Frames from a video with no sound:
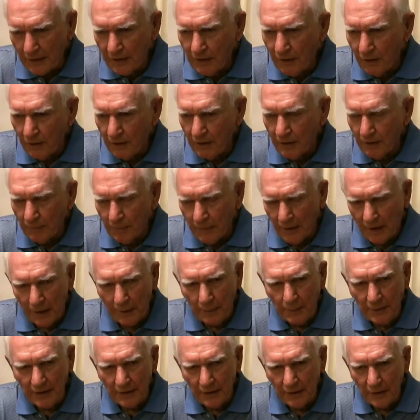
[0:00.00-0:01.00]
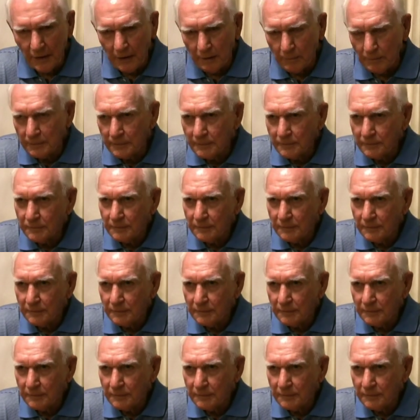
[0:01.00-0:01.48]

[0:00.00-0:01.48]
call it, mopping up.